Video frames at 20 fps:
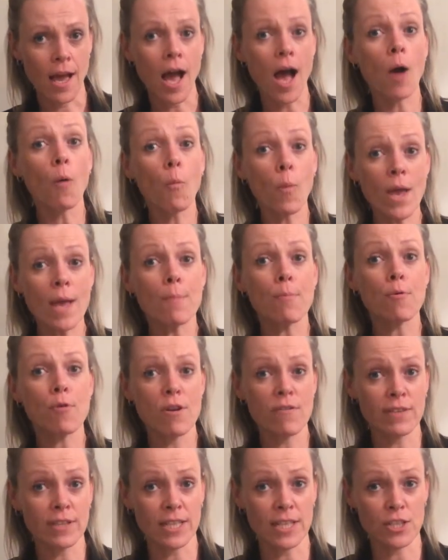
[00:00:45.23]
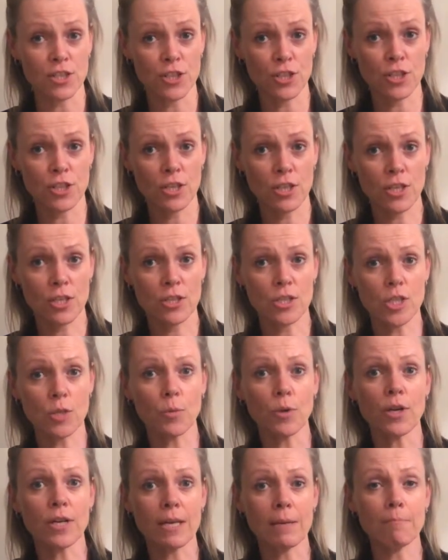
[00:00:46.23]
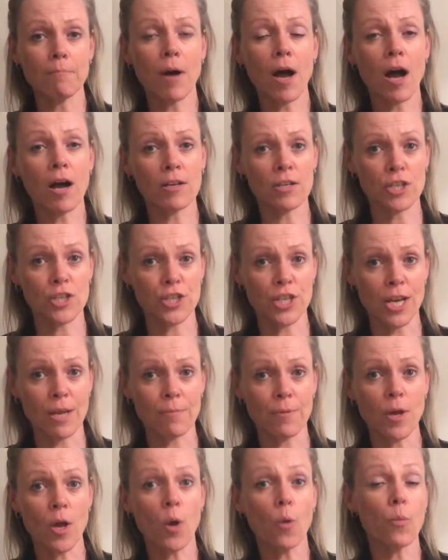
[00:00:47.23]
and we're privileged to work in partnership